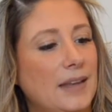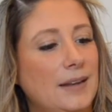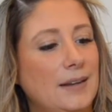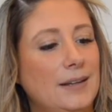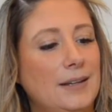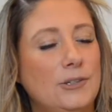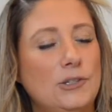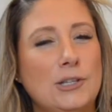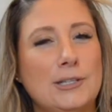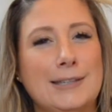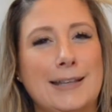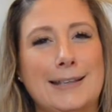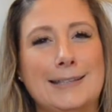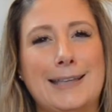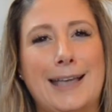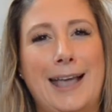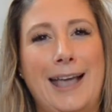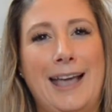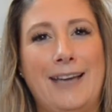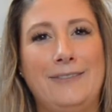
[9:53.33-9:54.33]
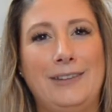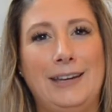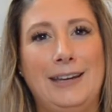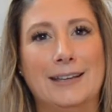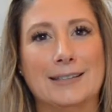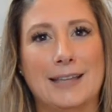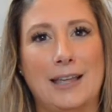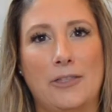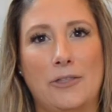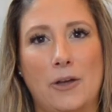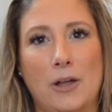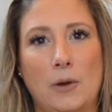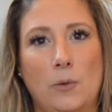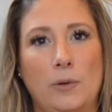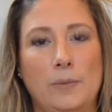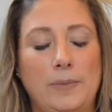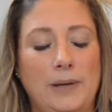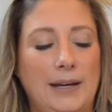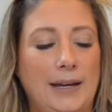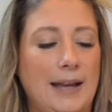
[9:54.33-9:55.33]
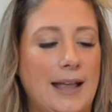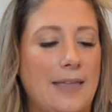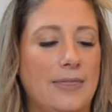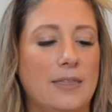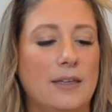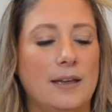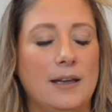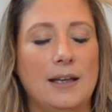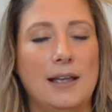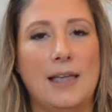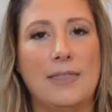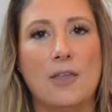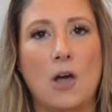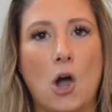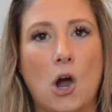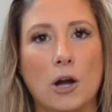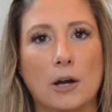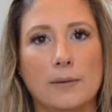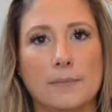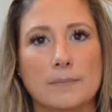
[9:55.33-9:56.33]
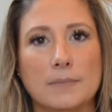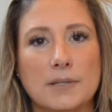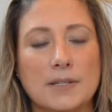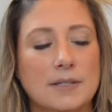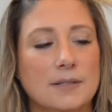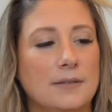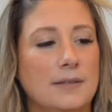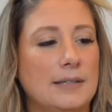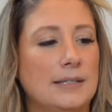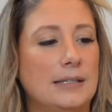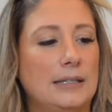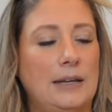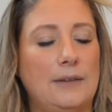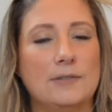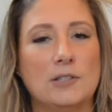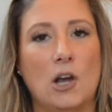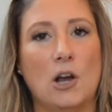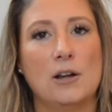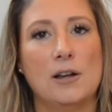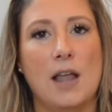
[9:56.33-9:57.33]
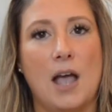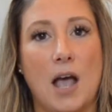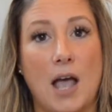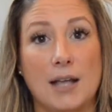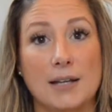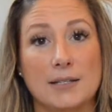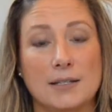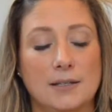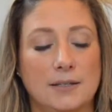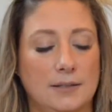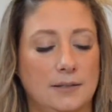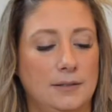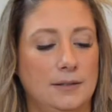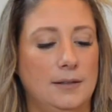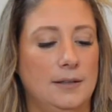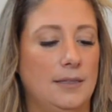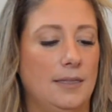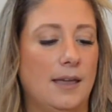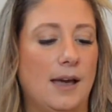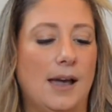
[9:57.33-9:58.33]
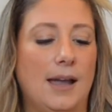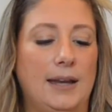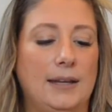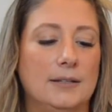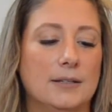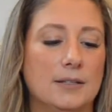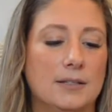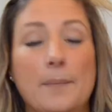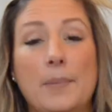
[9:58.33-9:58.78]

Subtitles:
It's just not as heavy as I thought it would be. And the arms, the sleeves are not lined.